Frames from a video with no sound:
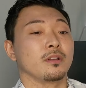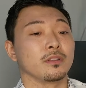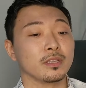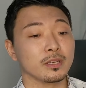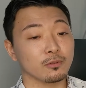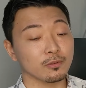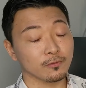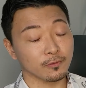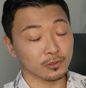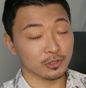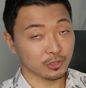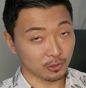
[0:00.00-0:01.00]
they will
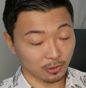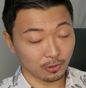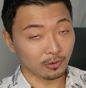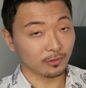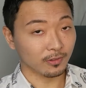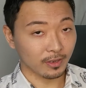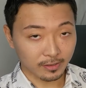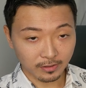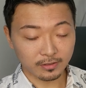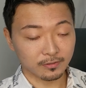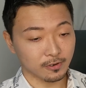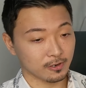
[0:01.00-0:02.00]
for sure like
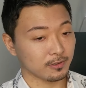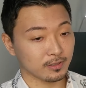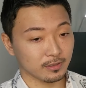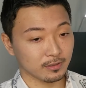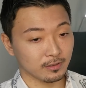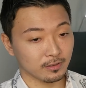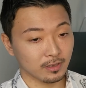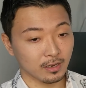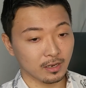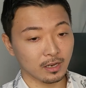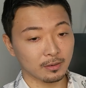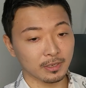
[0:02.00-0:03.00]
this fragrance.
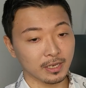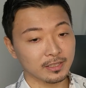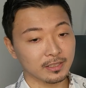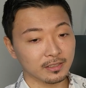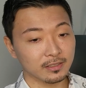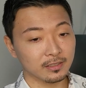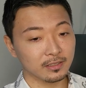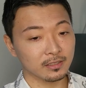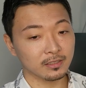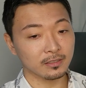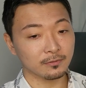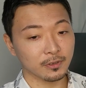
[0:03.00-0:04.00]
I mean, I think this
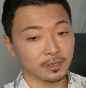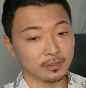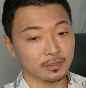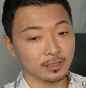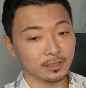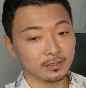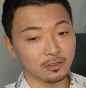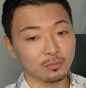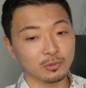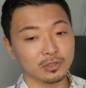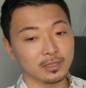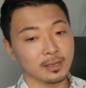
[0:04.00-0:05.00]
is a fragrance that is
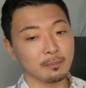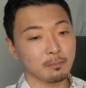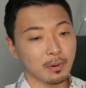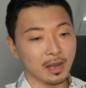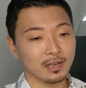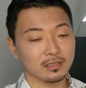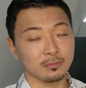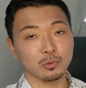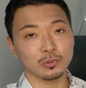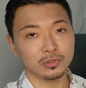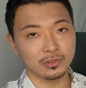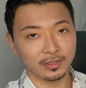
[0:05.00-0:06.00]
almost
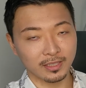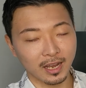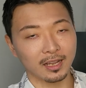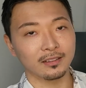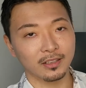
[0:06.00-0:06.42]
impossible to not